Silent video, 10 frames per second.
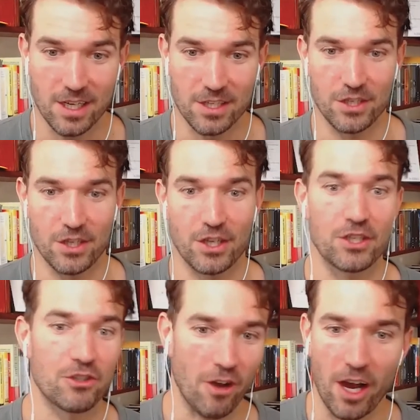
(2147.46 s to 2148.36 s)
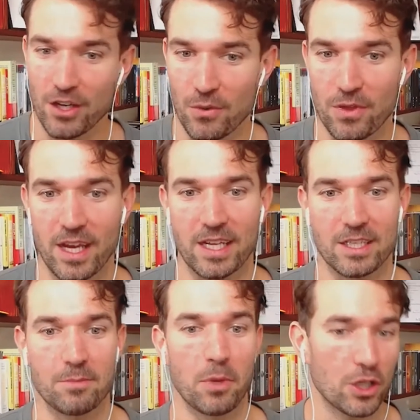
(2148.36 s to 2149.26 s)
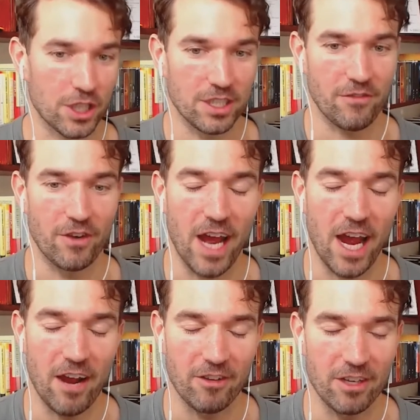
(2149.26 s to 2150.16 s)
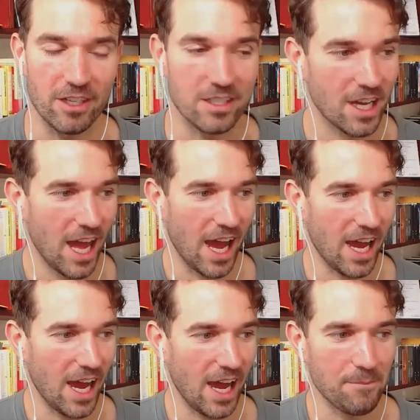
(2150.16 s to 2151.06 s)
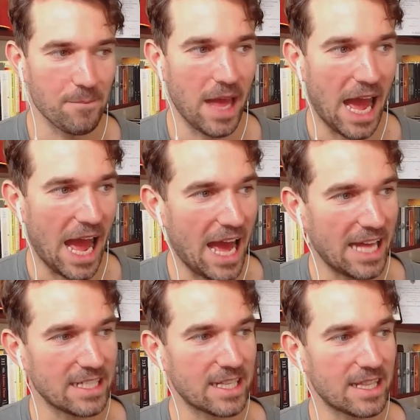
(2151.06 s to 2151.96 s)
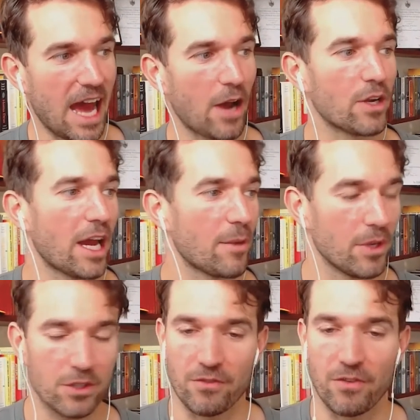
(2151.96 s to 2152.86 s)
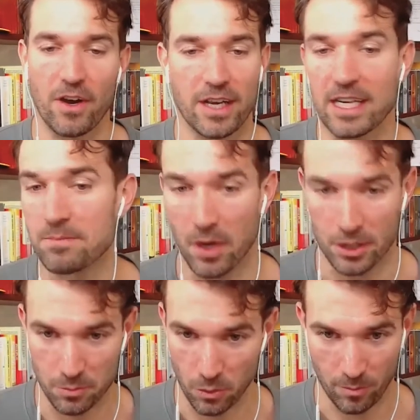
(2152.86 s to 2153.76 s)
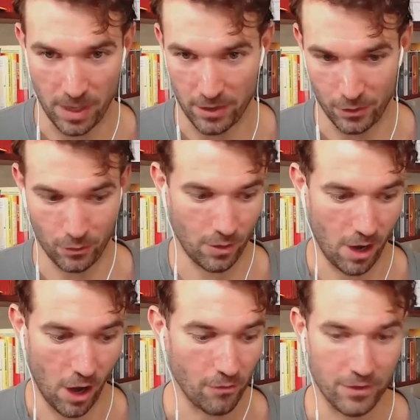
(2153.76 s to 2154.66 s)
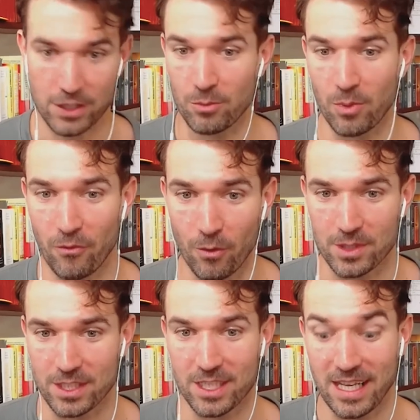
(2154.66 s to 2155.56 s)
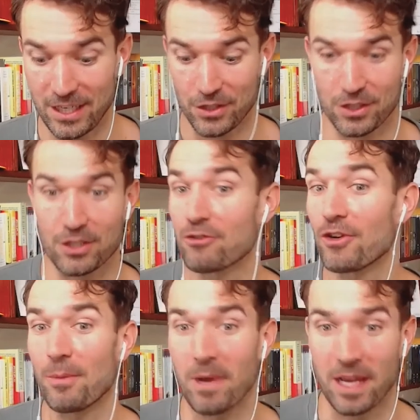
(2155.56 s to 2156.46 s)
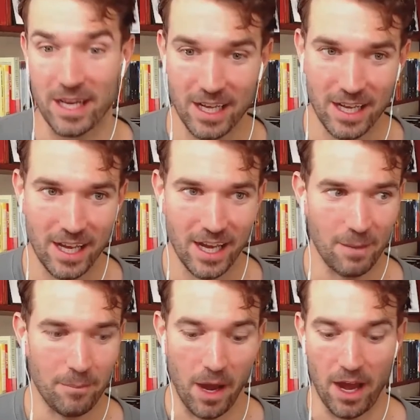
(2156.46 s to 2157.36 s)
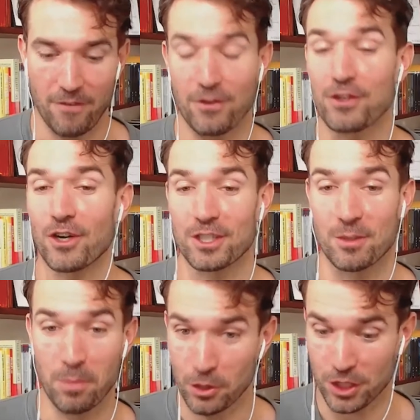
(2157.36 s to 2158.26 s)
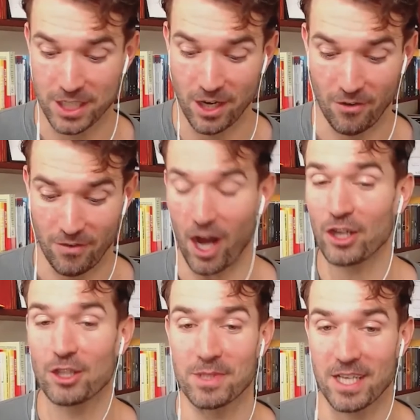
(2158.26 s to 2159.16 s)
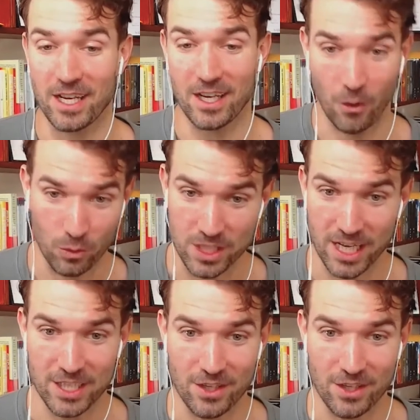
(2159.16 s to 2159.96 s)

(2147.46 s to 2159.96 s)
So you can try new things, push in different areas. And that will enable you to find out as much more about your own physical performance to lead you to truly peak. But if you try to push yourself at 100% at all 6